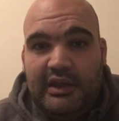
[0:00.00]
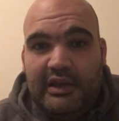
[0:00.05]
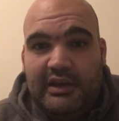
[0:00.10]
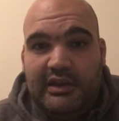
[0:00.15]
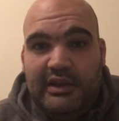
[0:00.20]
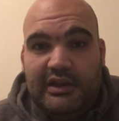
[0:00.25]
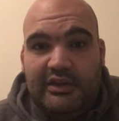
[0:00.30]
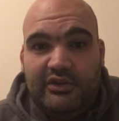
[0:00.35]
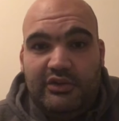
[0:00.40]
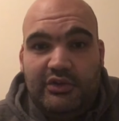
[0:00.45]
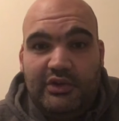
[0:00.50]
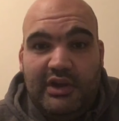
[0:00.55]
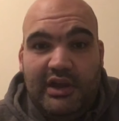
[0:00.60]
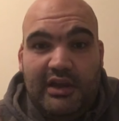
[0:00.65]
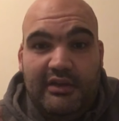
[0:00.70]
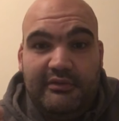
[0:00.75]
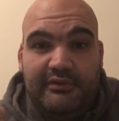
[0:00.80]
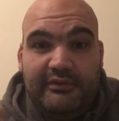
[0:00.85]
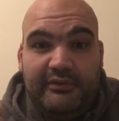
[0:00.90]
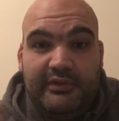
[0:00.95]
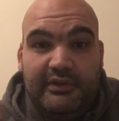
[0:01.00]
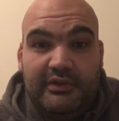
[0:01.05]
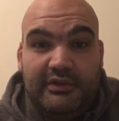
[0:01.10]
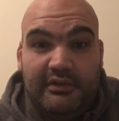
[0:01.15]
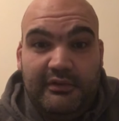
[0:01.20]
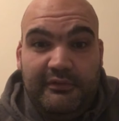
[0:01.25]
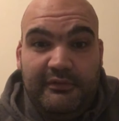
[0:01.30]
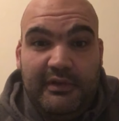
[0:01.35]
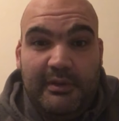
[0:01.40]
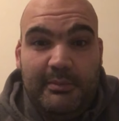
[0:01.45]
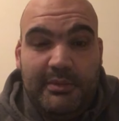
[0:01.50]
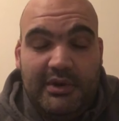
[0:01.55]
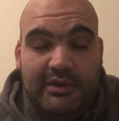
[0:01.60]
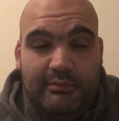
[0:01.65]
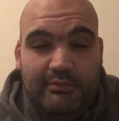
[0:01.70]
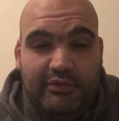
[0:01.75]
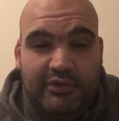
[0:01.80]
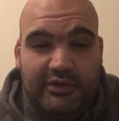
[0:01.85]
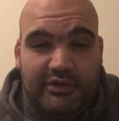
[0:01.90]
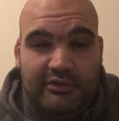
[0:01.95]
And then you have the
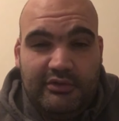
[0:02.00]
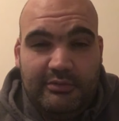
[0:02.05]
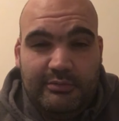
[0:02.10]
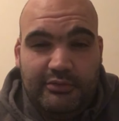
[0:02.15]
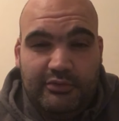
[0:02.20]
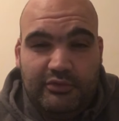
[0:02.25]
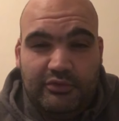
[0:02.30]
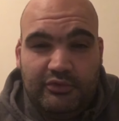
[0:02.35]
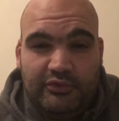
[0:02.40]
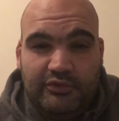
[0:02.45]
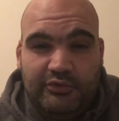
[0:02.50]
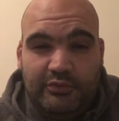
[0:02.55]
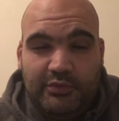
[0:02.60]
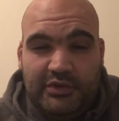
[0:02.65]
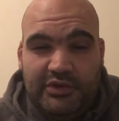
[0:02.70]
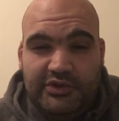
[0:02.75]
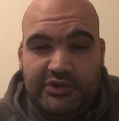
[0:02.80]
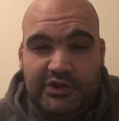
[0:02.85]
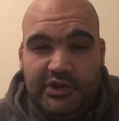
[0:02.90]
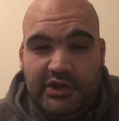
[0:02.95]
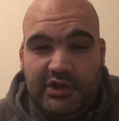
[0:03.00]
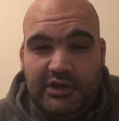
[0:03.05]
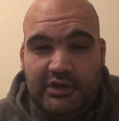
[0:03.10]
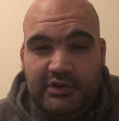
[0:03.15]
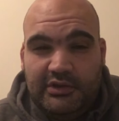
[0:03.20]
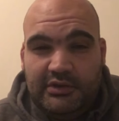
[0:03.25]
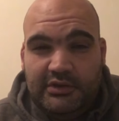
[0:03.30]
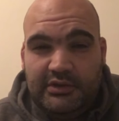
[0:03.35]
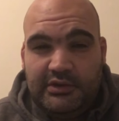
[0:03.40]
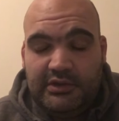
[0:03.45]
feminine principles, which are